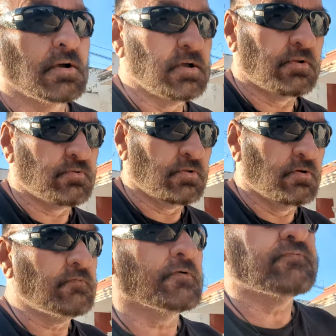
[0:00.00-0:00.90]
got run
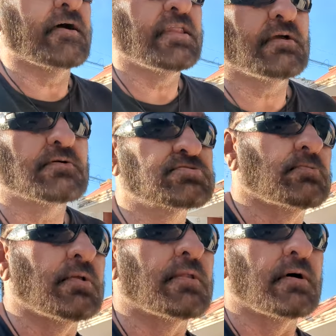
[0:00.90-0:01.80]
over fighting what's
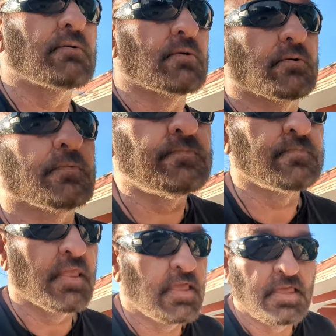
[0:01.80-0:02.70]
going on now No.
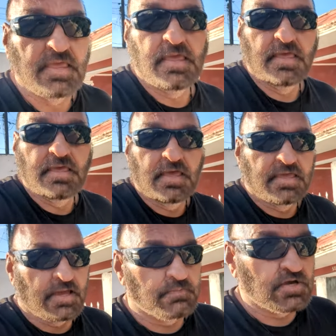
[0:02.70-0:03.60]

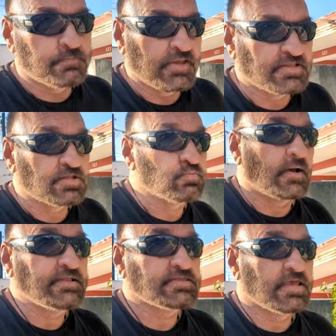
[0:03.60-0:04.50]
yeah i'm gonna paint it
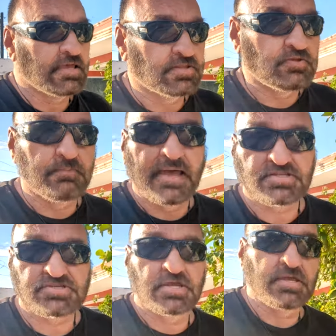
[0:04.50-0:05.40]
white to
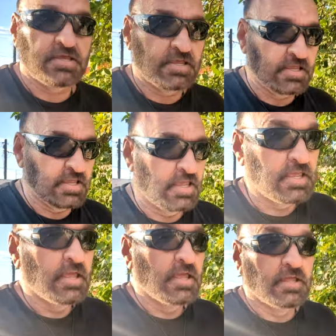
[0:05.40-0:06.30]
match
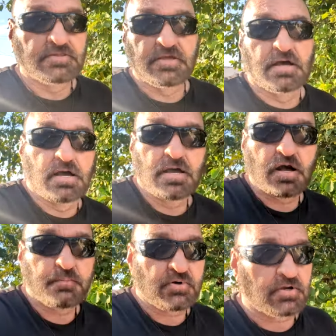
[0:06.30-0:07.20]
the
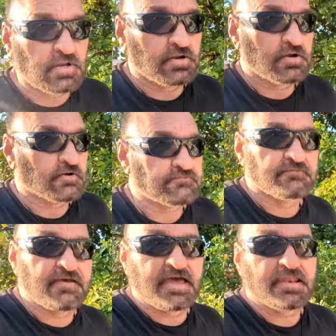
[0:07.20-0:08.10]
upper color of
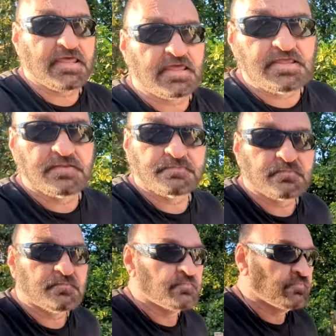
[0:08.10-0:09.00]
the van
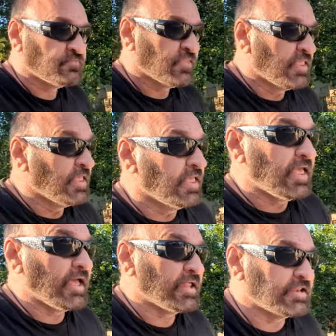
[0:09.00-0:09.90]

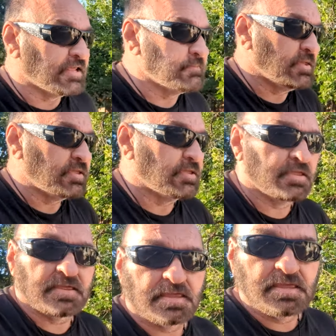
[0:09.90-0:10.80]
and um,
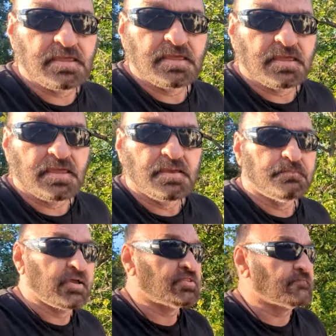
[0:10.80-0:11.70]

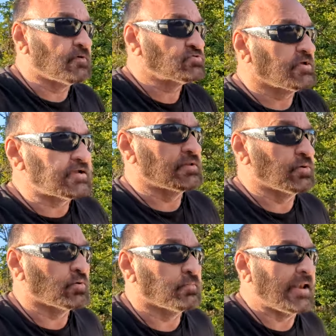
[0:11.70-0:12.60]
paint the Volkswagen
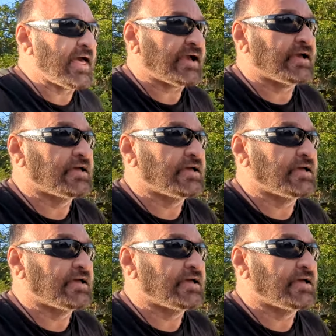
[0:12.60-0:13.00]
logo black